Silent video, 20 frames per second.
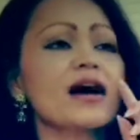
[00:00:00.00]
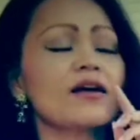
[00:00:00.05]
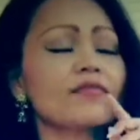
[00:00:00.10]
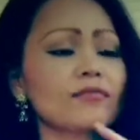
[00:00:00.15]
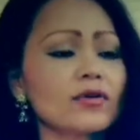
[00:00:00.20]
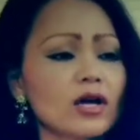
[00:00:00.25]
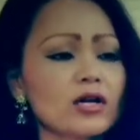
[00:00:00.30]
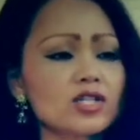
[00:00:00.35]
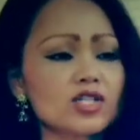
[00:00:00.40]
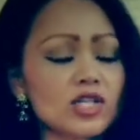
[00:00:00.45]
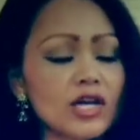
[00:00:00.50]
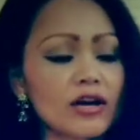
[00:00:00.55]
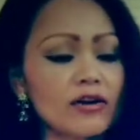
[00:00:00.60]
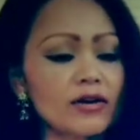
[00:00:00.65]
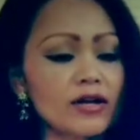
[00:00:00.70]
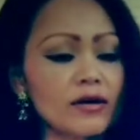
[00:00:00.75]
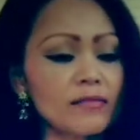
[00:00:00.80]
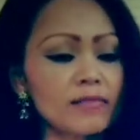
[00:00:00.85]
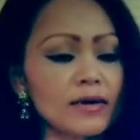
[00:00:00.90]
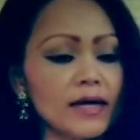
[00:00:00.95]
I've not
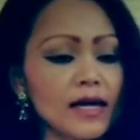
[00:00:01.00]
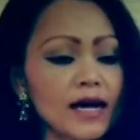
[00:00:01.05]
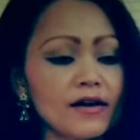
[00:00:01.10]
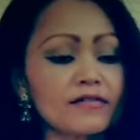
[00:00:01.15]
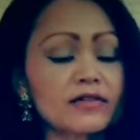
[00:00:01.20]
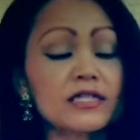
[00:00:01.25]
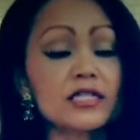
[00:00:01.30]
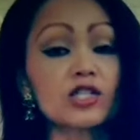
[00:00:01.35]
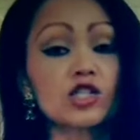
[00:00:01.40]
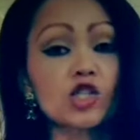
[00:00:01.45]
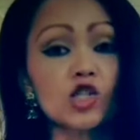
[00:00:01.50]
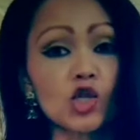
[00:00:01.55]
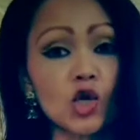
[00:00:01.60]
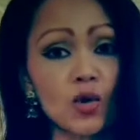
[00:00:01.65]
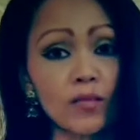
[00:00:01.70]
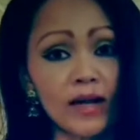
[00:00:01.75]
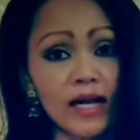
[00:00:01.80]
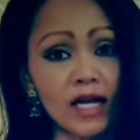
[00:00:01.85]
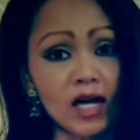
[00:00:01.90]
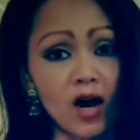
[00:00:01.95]
shared it, but I've seen
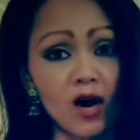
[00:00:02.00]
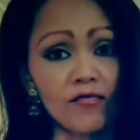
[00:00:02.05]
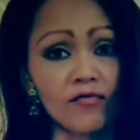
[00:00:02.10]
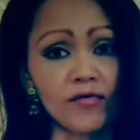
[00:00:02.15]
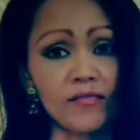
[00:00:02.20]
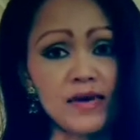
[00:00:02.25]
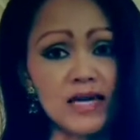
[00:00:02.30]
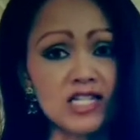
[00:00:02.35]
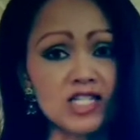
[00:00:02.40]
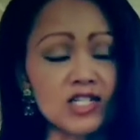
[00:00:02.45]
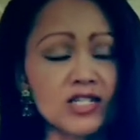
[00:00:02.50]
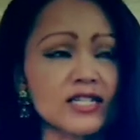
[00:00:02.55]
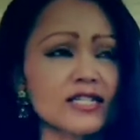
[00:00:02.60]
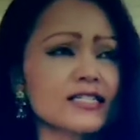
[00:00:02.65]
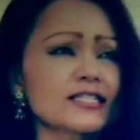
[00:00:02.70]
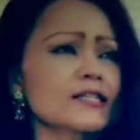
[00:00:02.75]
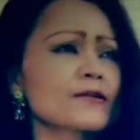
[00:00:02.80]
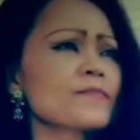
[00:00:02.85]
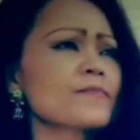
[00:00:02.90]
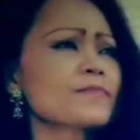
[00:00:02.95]
so many
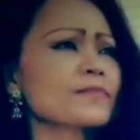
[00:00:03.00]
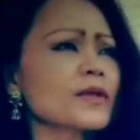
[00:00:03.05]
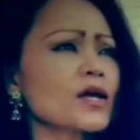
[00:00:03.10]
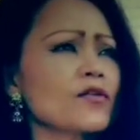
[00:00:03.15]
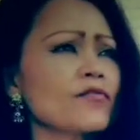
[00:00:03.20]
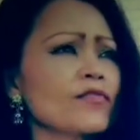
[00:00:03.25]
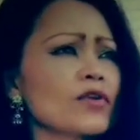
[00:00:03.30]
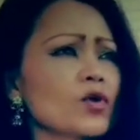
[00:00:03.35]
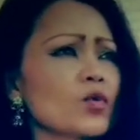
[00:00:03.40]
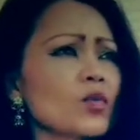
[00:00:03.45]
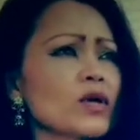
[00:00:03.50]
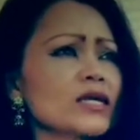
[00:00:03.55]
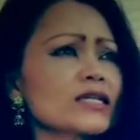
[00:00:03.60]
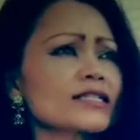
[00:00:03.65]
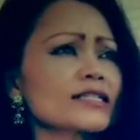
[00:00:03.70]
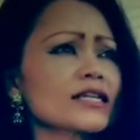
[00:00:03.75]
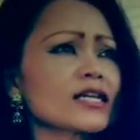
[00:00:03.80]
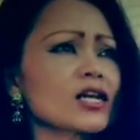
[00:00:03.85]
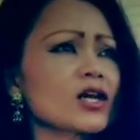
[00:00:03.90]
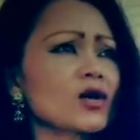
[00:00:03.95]
confirmations. A few
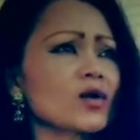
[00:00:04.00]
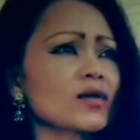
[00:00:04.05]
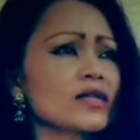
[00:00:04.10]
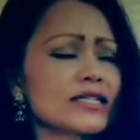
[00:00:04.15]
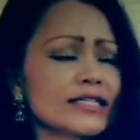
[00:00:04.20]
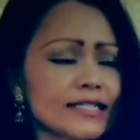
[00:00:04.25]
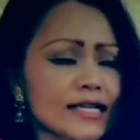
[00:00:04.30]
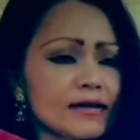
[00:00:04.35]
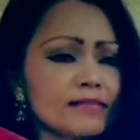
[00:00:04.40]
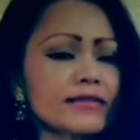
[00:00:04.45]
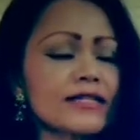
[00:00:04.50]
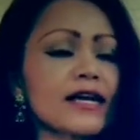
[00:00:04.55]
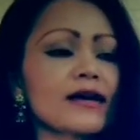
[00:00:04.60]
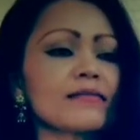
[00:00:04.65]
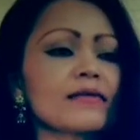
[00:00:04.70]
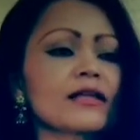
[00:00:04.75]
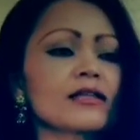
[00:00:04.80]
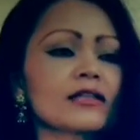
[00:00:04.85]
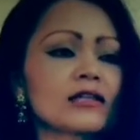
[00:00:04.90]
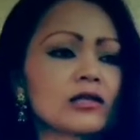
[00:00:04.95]
weeks ago, the same
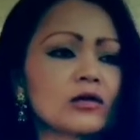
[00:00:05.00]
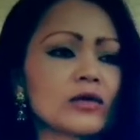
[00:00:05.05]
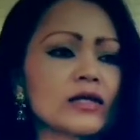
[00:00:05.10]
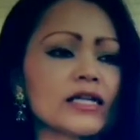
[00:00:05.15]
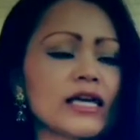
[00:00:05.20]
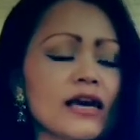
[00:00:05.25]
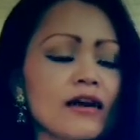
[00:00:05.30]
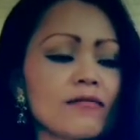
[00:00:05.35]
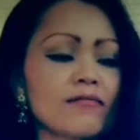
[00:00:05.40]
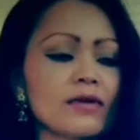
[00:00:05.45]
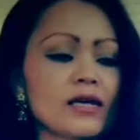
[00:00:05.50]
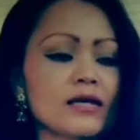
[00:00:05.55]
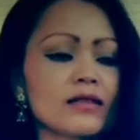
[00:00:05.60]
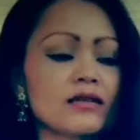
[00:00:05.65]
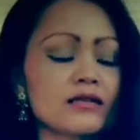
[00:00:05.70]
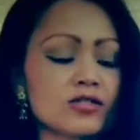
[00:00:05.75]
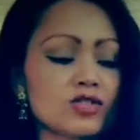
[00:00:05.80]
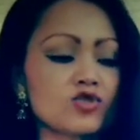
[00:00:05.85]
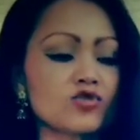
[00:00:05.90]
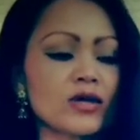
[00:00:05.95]
time that the Lord gave me
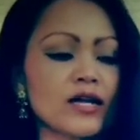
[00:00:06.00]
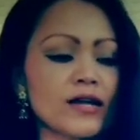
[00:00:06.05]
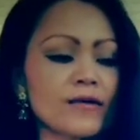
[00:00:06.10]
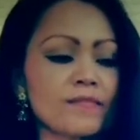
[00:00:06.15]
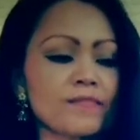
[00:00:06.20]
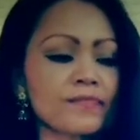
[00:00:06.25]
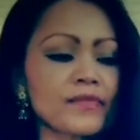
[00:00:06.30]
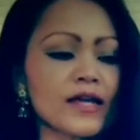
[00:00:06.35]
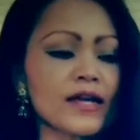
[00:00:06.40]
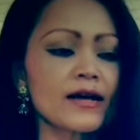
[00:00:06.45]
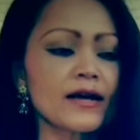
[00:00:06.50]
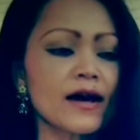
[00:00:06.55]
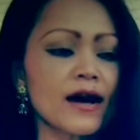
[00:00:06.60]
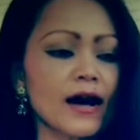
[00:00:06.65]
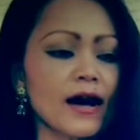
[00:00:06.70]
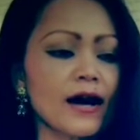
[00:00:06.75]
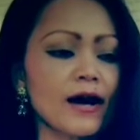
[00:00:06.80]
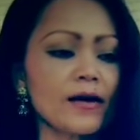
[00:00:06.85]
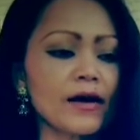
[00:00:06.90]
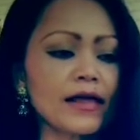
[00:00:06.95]
this dream,
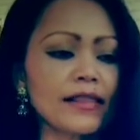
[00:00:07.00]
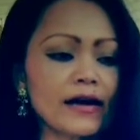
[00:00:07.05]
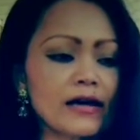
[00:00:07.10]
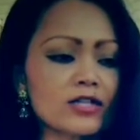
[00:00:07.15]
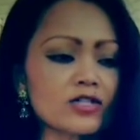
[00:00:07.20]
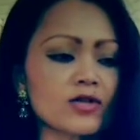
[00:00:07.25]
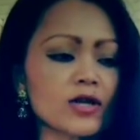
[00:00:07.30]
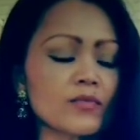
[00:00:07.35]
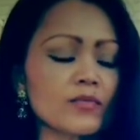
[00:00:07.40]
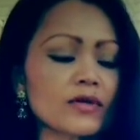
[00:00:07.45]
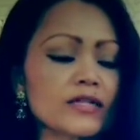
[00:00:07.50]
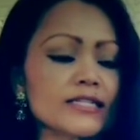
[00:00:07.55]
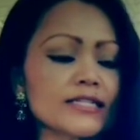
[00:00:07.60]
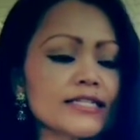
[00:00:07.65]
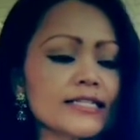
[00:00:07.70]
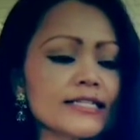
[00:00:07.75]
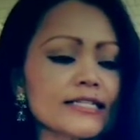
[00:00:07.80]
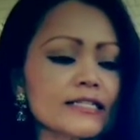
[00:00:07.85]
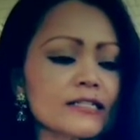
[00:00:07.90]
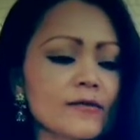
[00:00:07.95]
uh, and that dream was
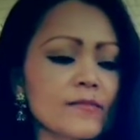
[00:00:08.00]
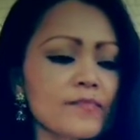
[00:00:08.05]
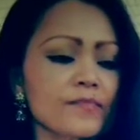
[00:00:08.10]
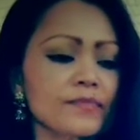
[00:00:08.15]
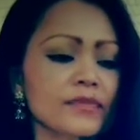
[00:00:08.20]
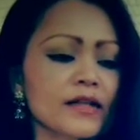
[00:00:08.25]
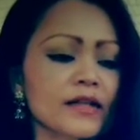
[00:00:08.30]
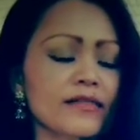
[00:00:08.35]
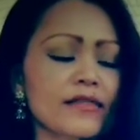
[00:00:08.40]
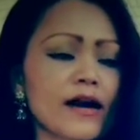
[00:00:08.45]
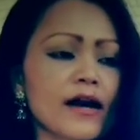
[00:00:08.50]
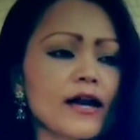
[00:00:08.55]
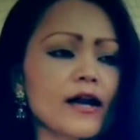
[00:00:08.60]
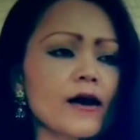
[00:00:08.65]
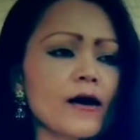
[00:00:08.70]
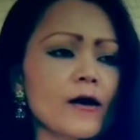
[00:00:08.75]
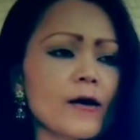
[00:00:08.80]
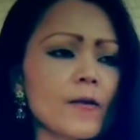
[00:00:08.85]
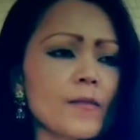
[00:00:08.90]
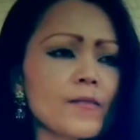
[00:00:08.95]
this that
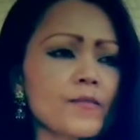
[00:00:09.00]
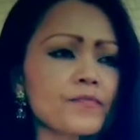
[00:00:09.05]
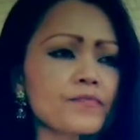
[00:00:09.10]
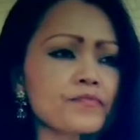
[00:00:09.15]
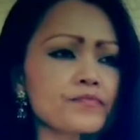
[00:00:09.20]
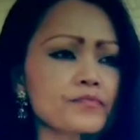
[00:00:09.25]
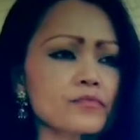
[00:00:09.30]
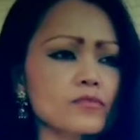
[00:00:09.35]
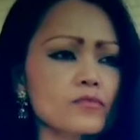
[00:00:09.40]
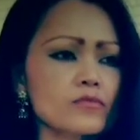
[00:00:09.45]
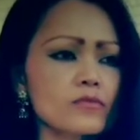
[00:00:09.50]
um,